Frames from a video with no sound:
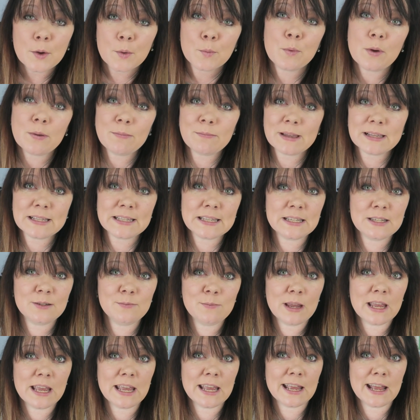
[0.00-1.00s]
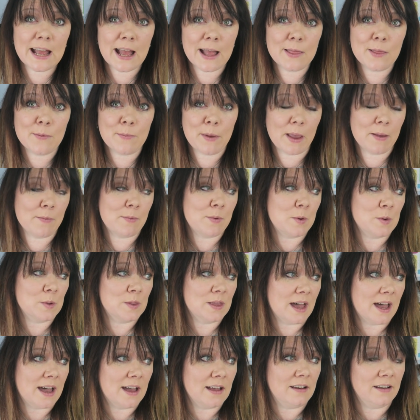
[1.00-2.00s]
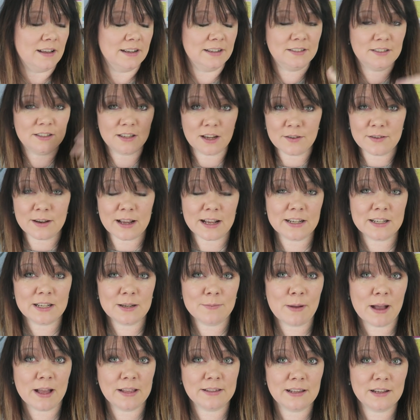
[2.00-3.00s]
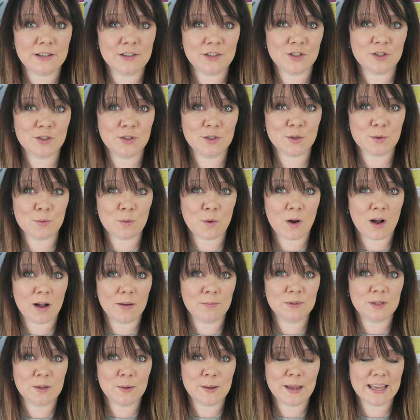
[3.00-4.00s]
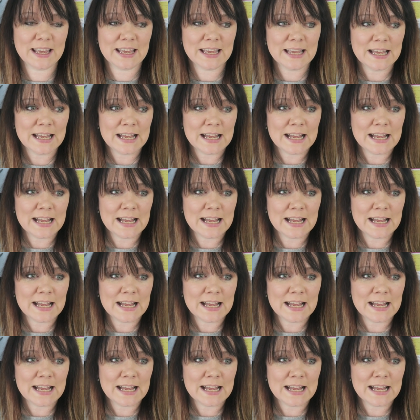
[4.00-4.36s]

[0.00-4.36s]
won't message me and the people that like don't actually pay attention to what I'm doing